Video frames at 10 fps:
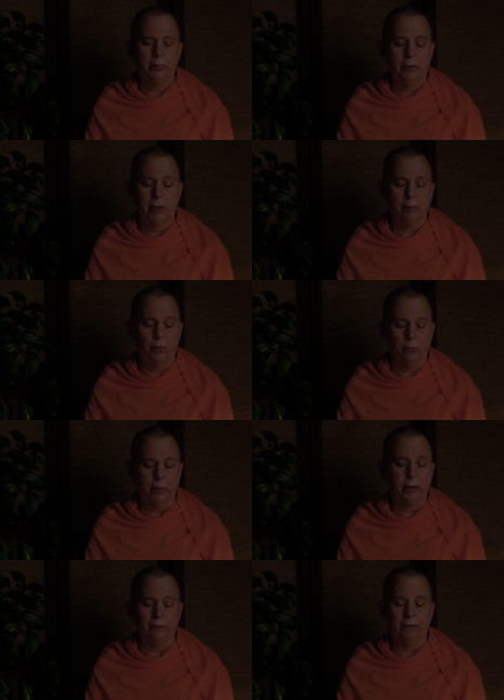Become
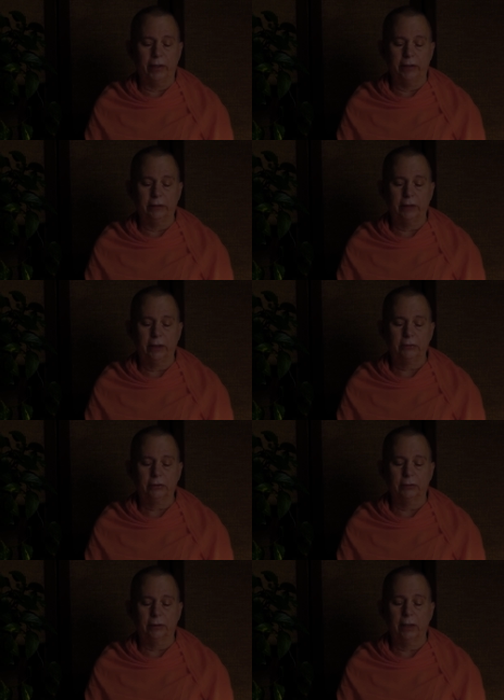aware of any
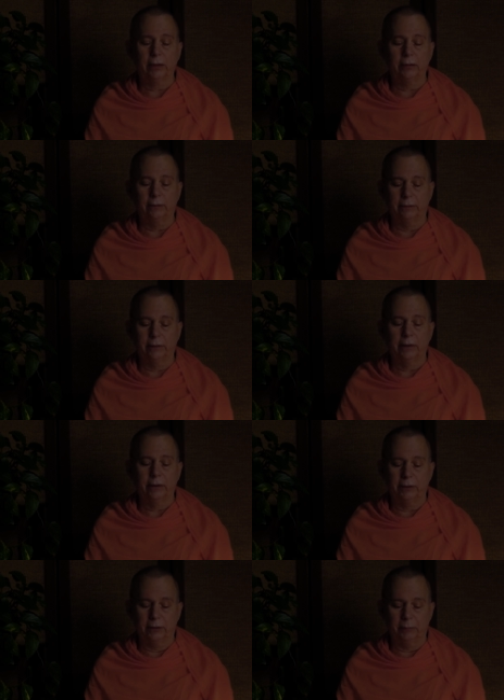tension held
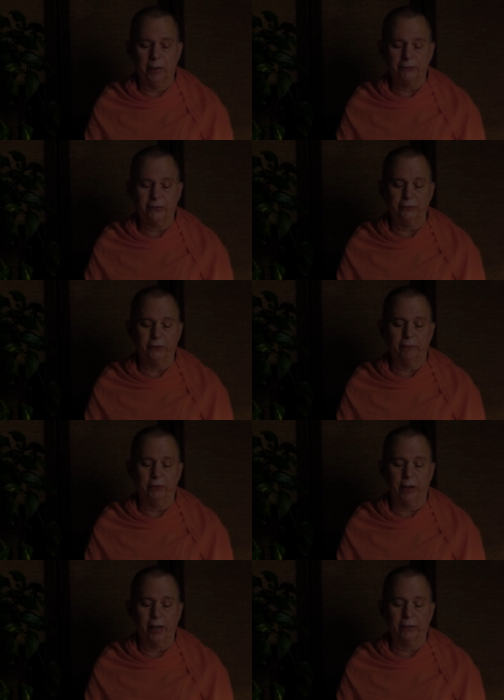in the muscles of
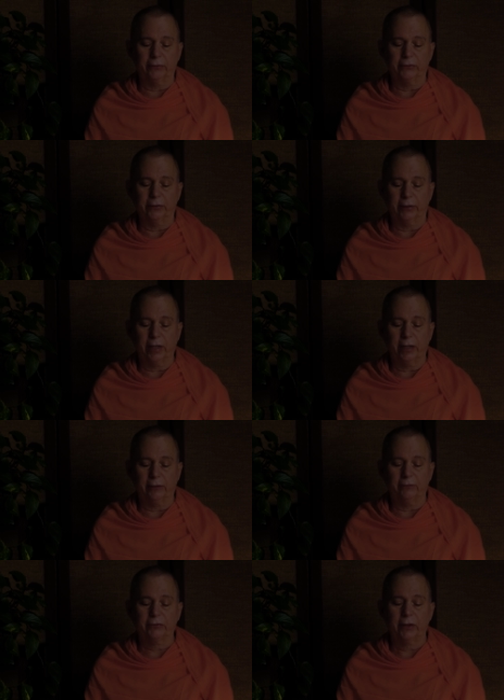your ankles and
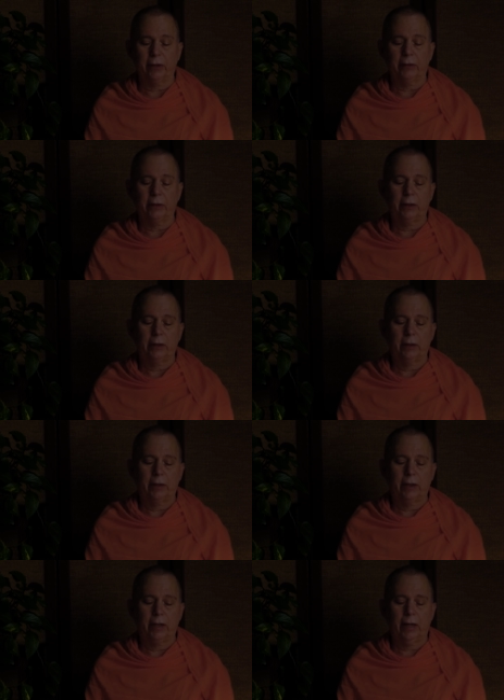calves,
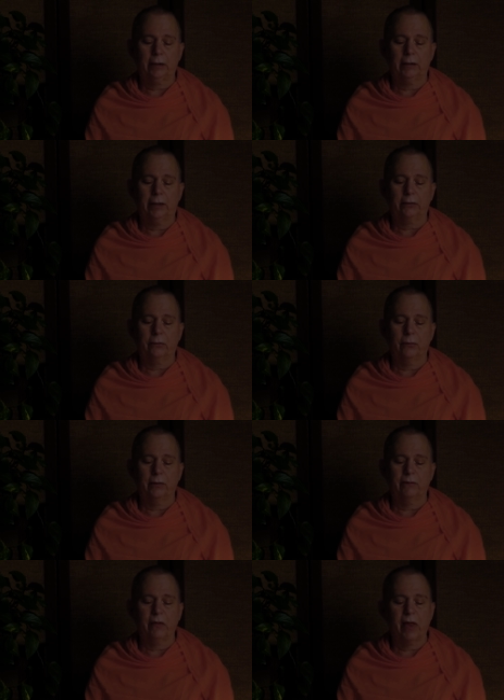and let go
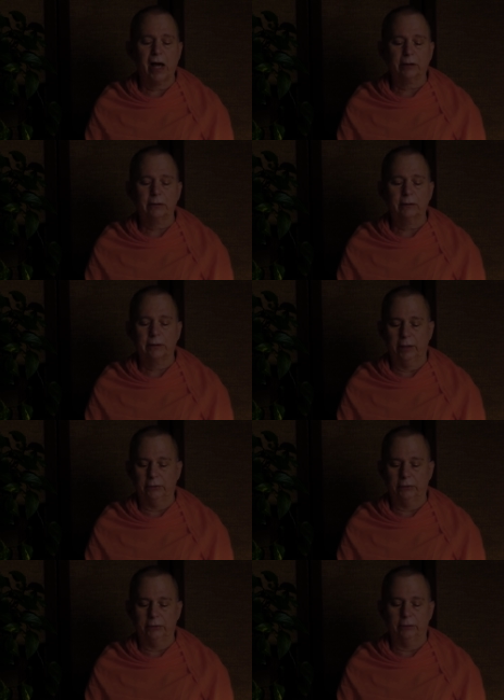of that
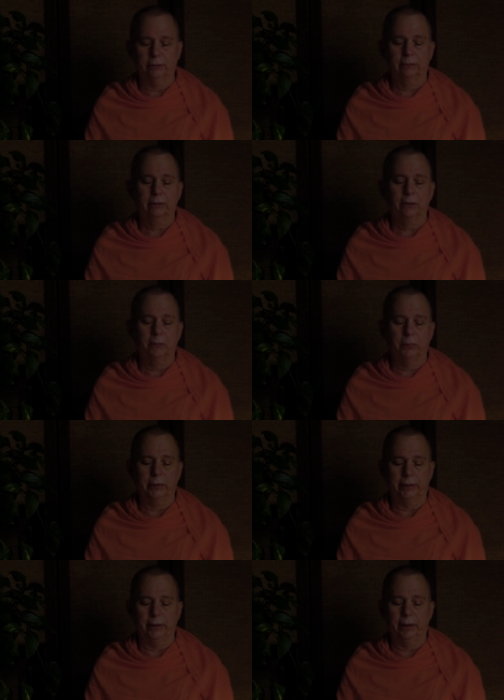tension
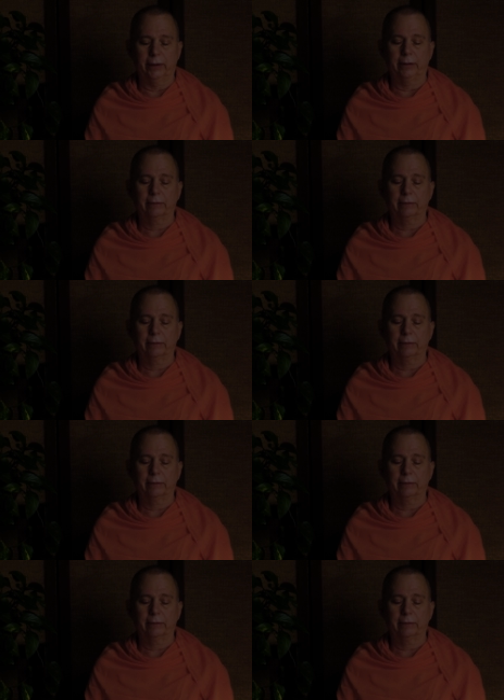completely.